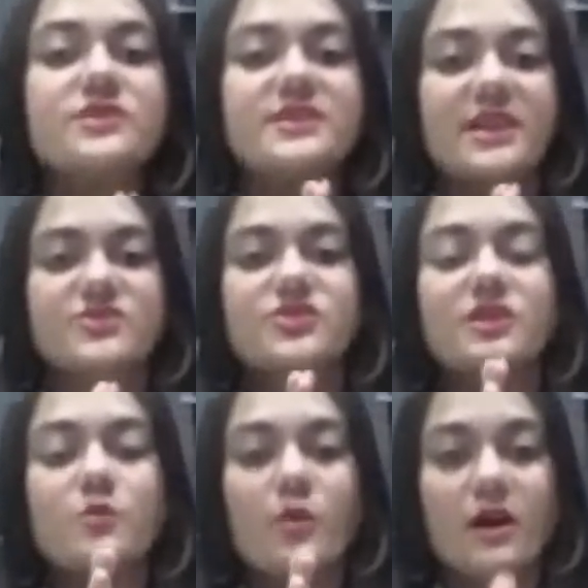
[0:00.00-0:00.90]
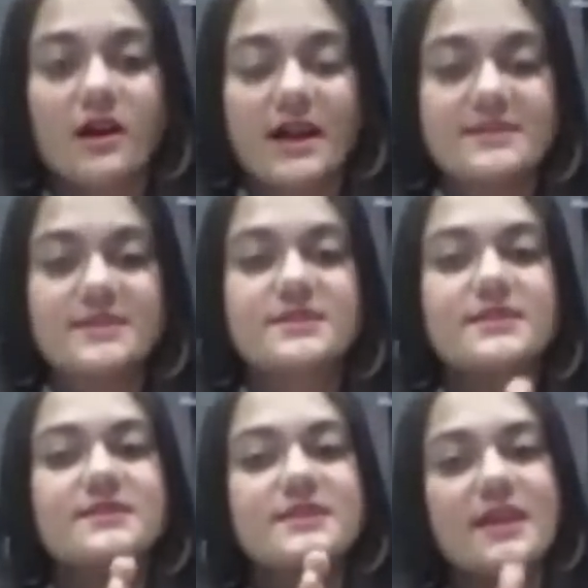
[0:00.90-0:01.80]
The texture
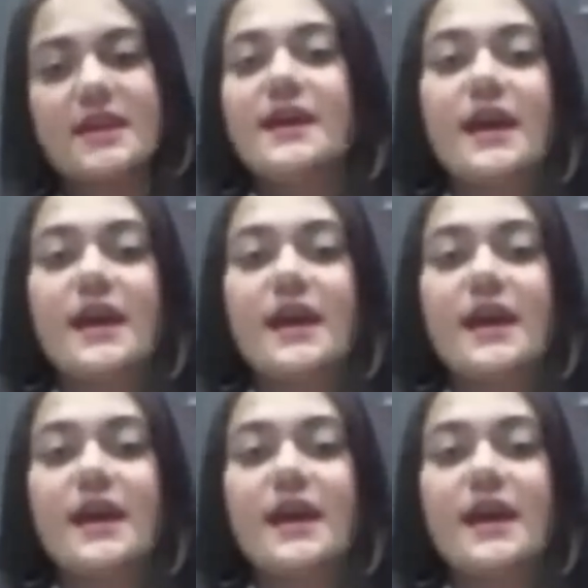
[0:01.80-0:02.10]
consistency